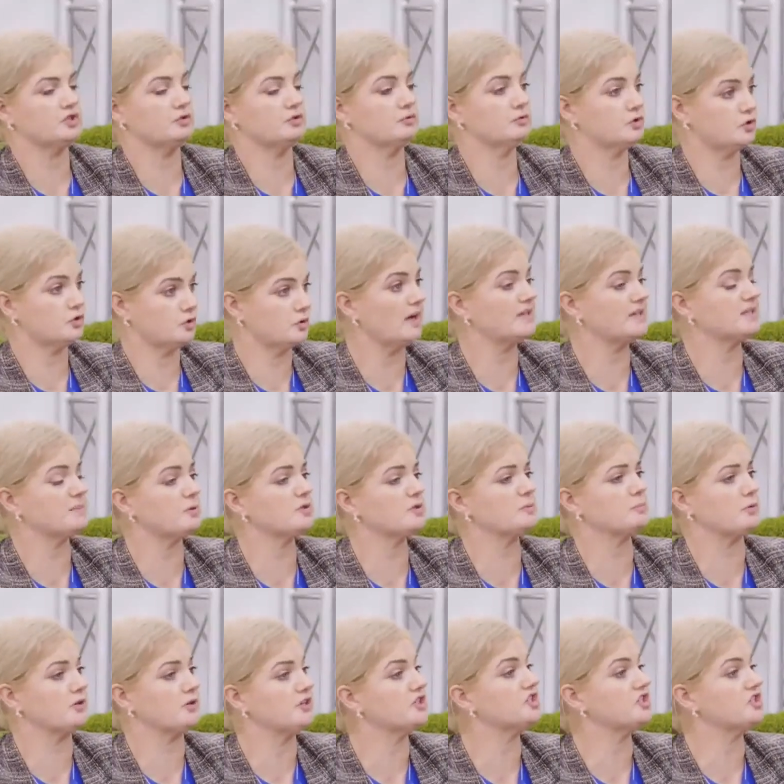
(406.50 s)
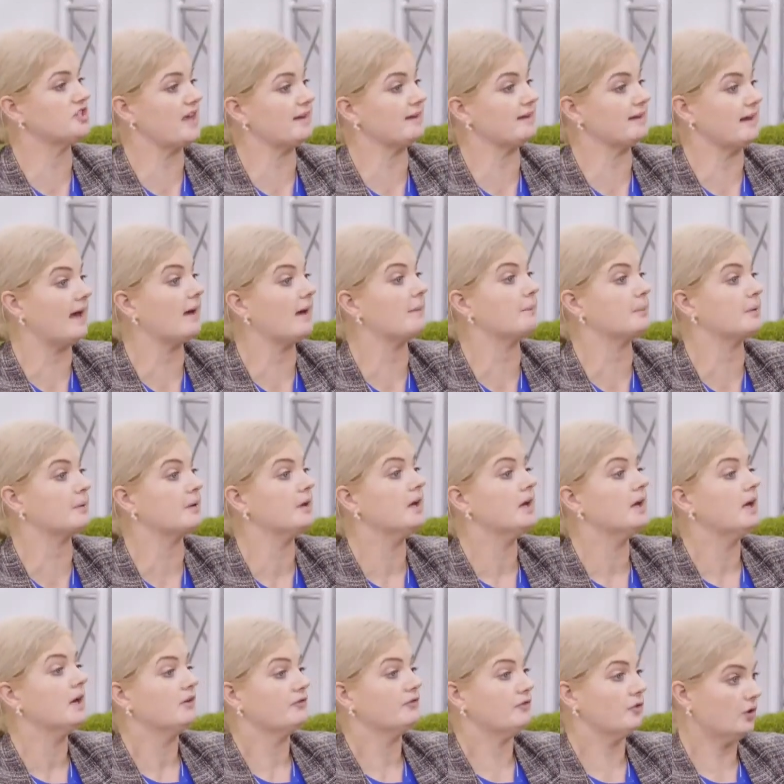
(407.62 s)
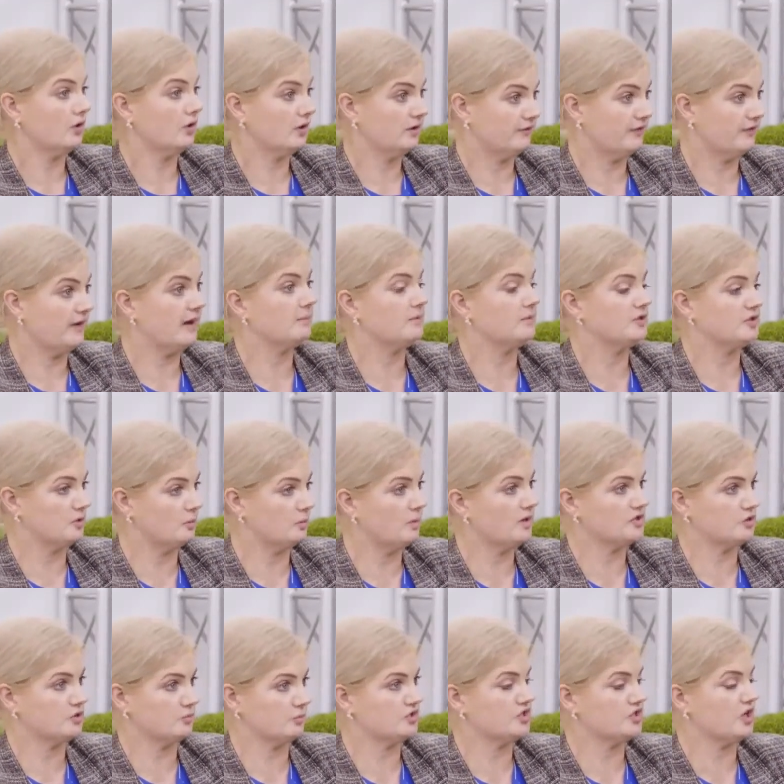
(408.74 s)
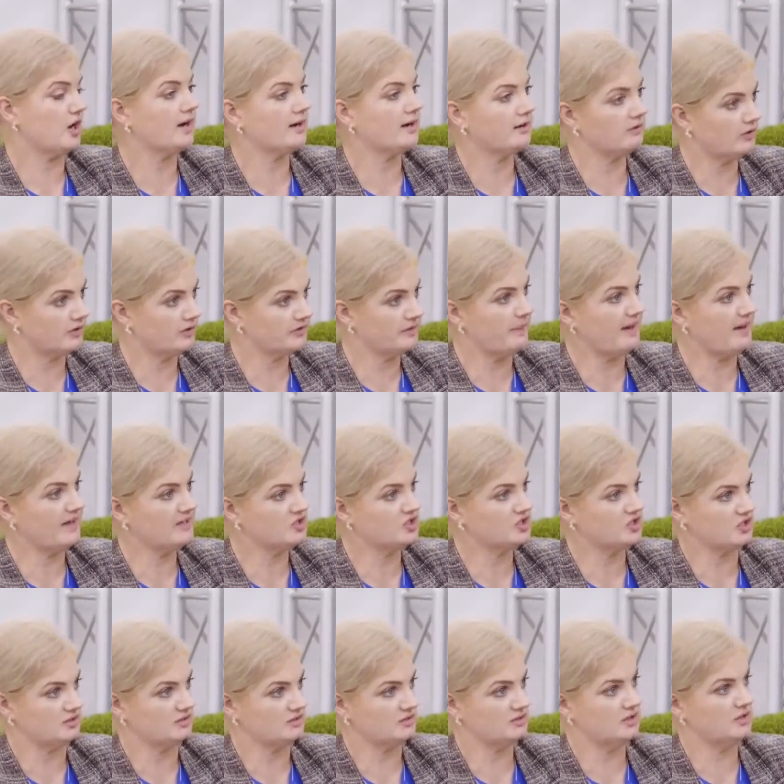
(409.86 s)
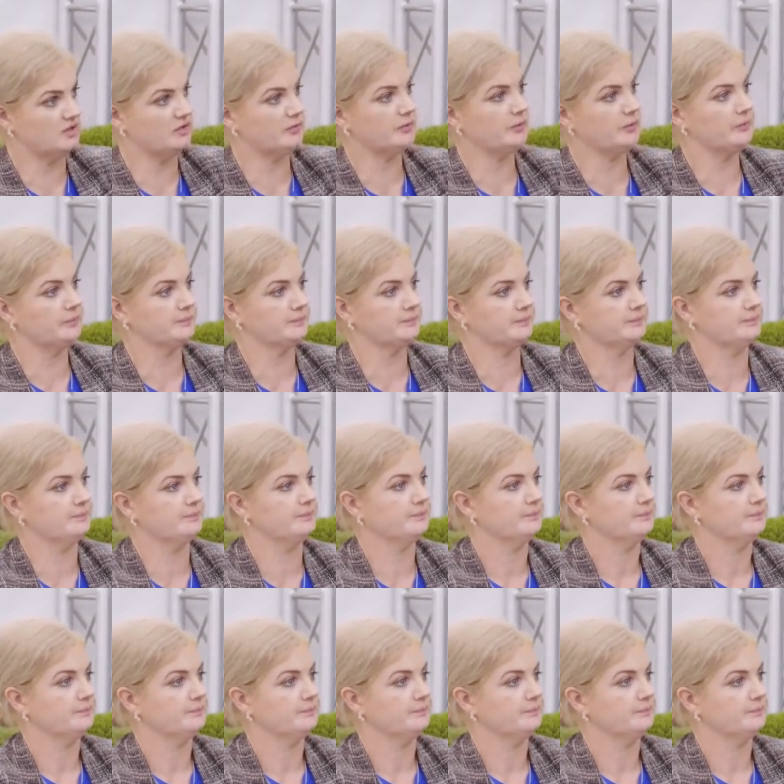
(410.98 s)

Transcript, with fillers: to, I suppose, bridge that gap for farmers who want to retire or the pension, you know? Yeah.